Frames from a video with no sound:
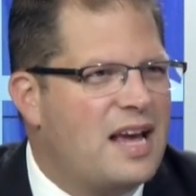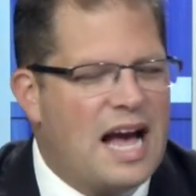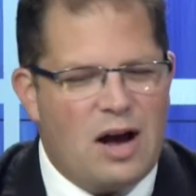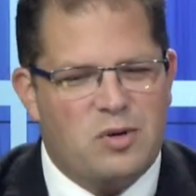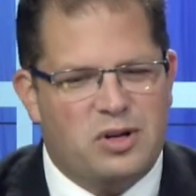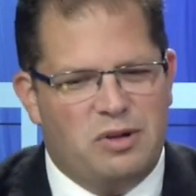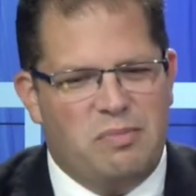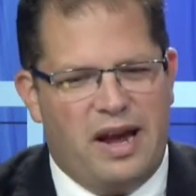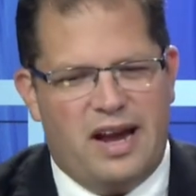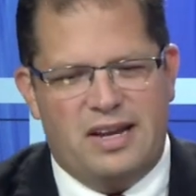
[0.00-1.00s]
How could the
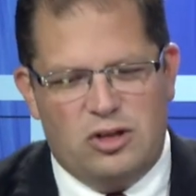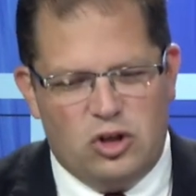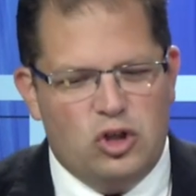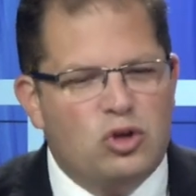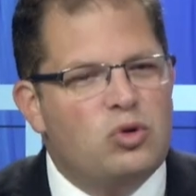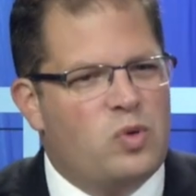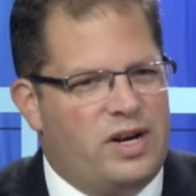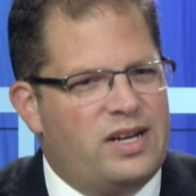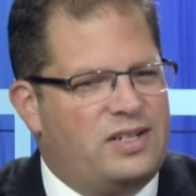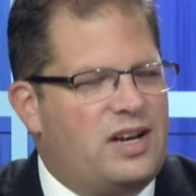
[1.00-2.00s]
band do
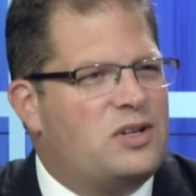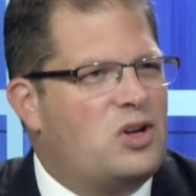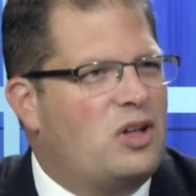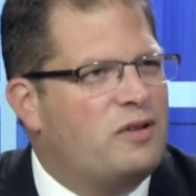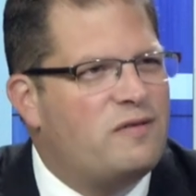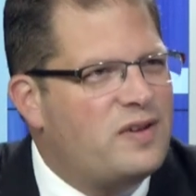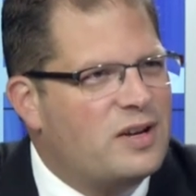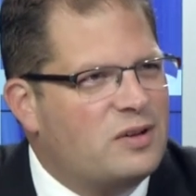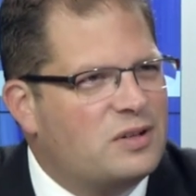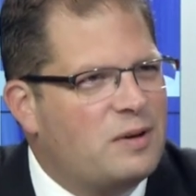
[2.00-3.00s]
what it does on the
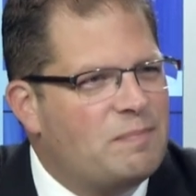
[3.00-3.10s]
field?